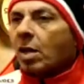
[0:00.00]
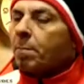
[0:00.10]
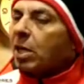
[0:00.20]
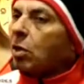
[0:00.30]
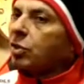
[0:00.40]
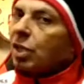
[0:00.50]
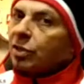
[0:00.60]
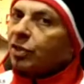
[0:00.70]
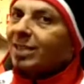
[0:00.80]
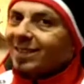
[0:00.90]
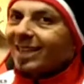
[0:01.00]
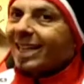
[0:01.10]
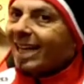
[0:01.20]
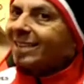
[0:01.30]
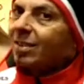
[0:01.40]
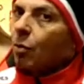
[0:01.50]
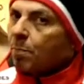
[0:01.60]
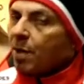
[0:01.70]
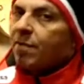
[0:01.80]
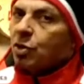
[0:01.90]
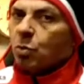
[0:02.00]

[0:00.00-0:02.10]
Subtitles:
Because just in case your previous